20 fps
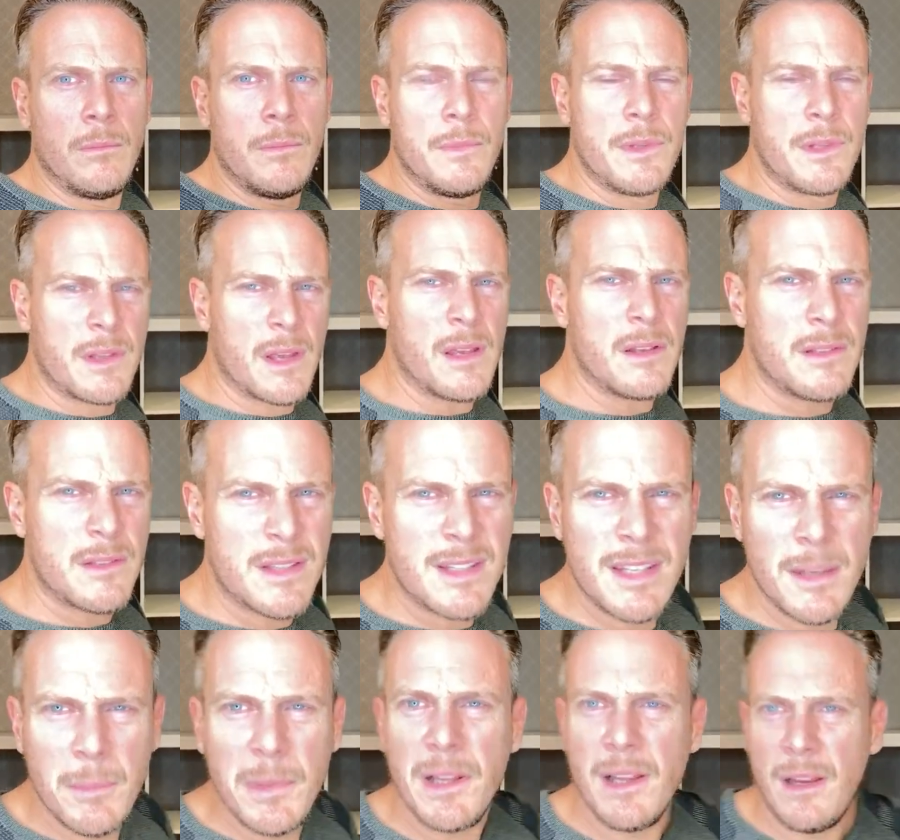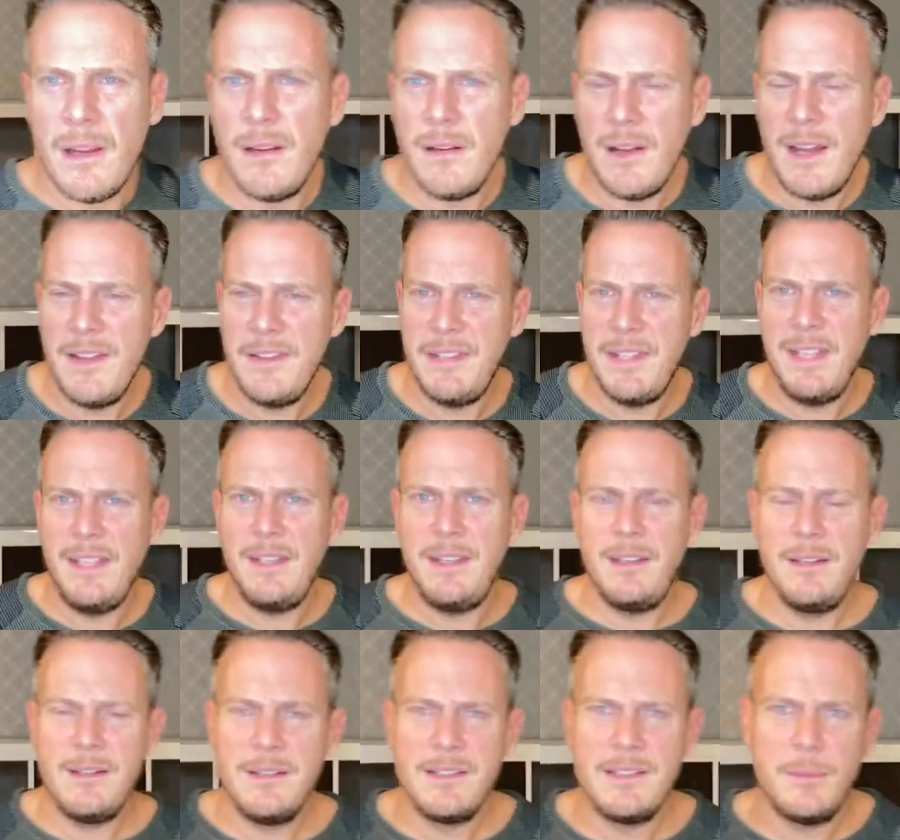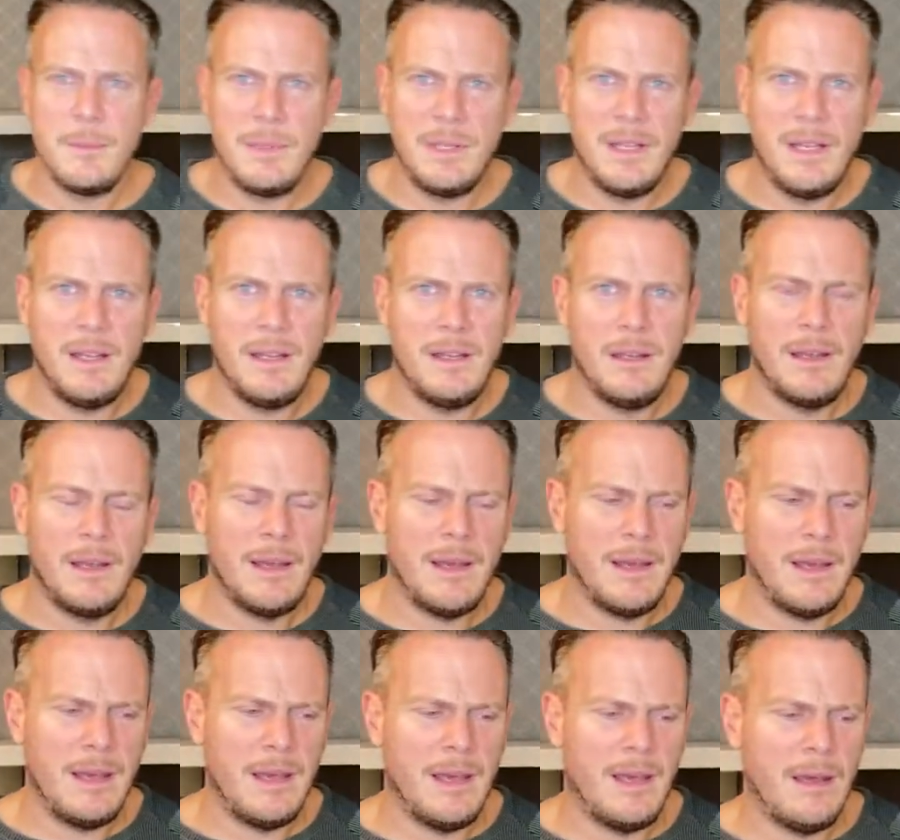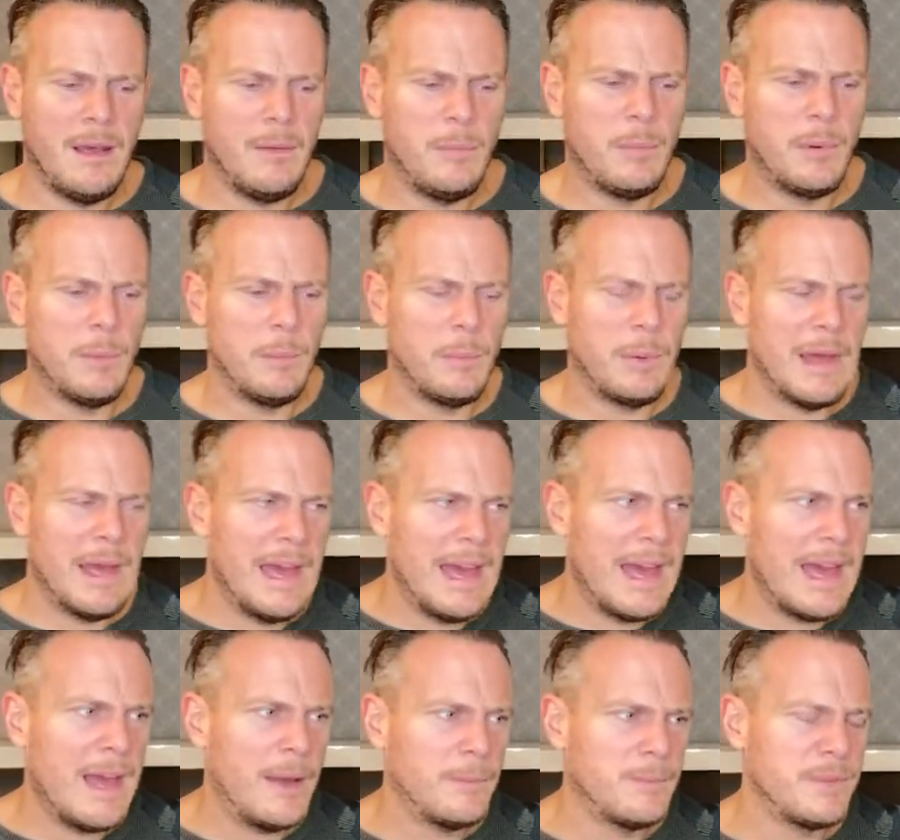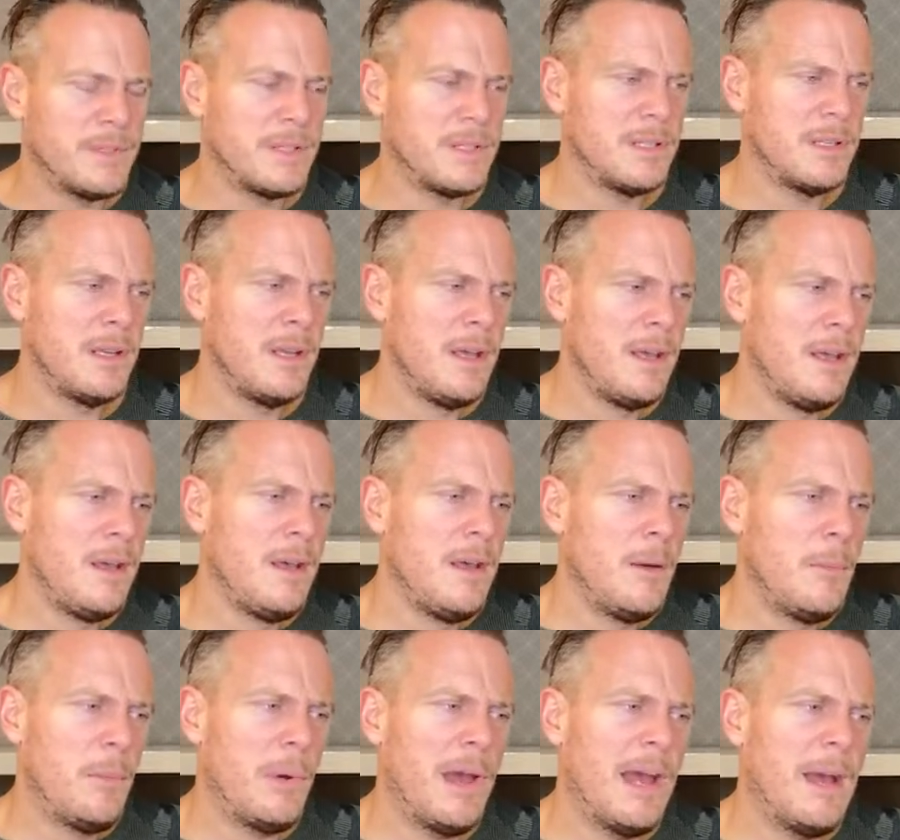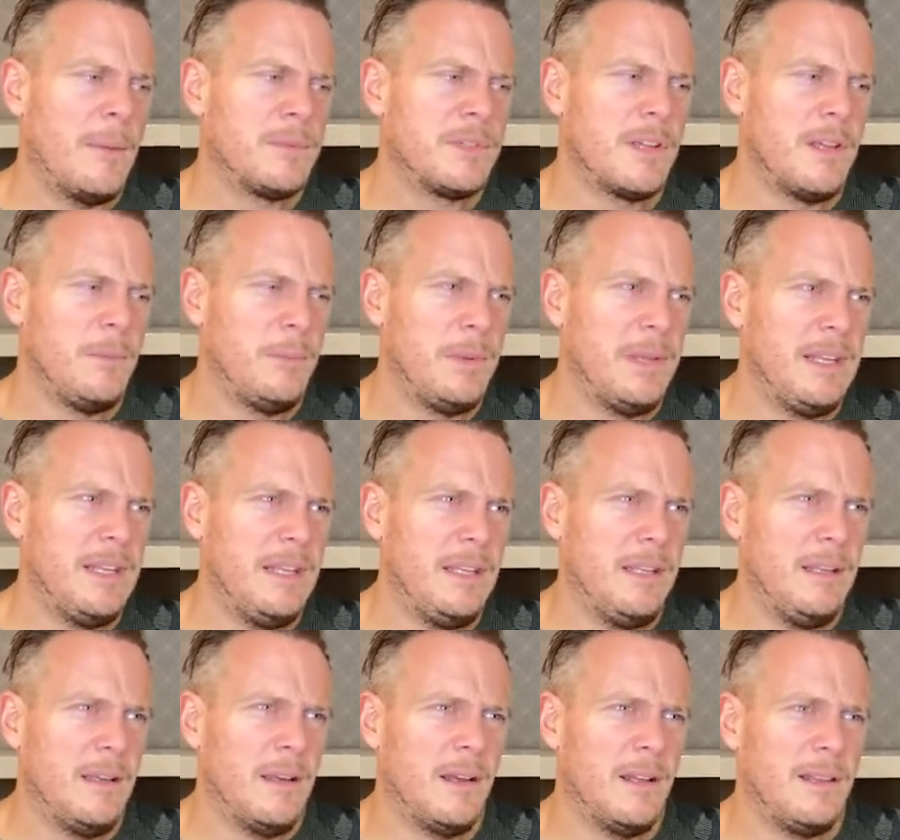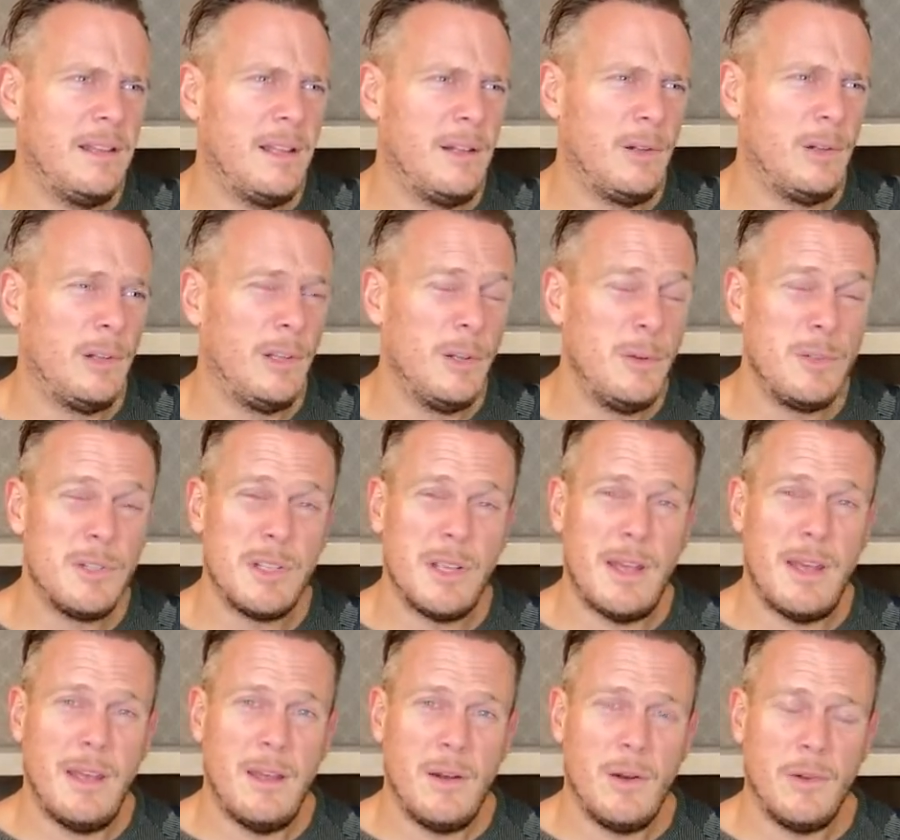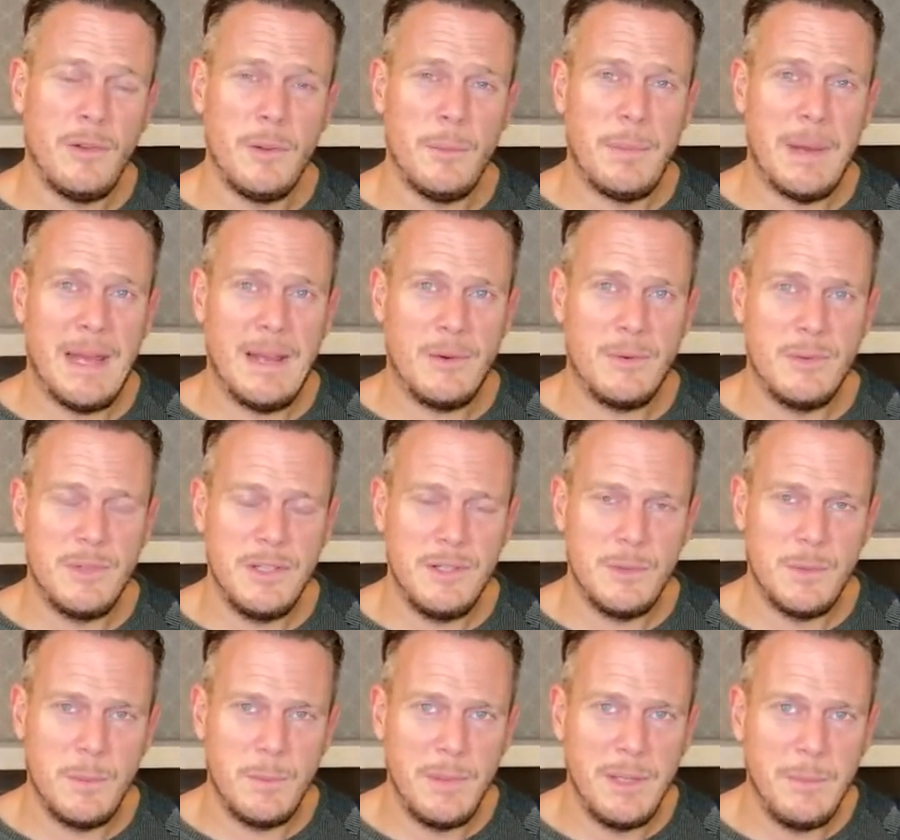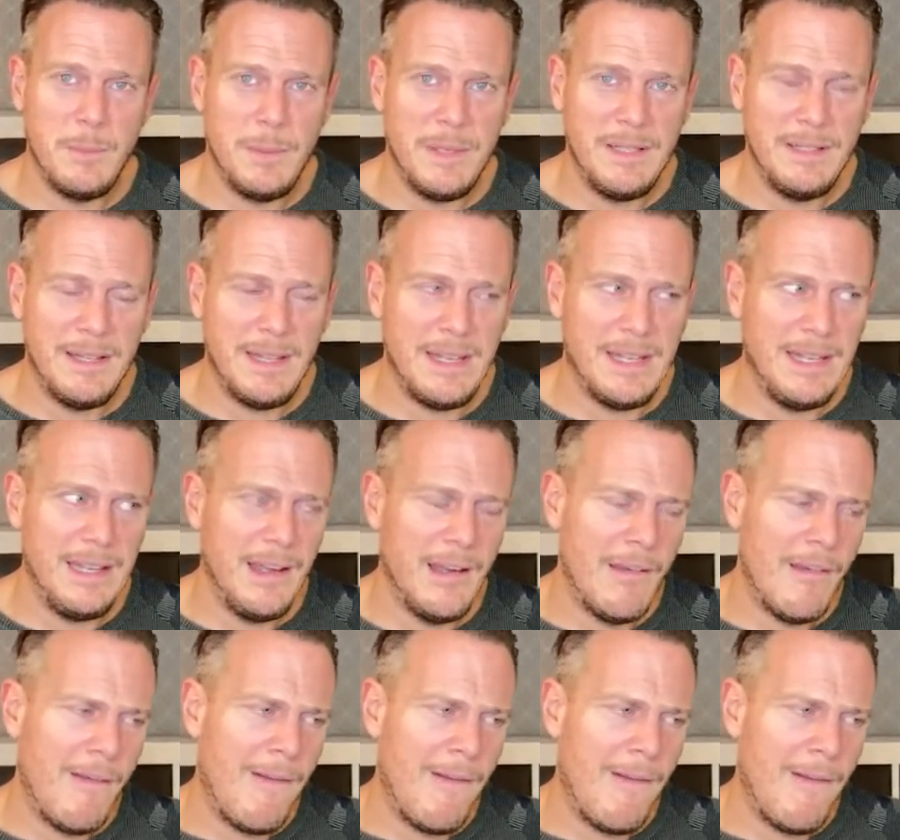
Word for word: It's similar, I think, but perhaps I'd be a little looser on the boundaries with BPD.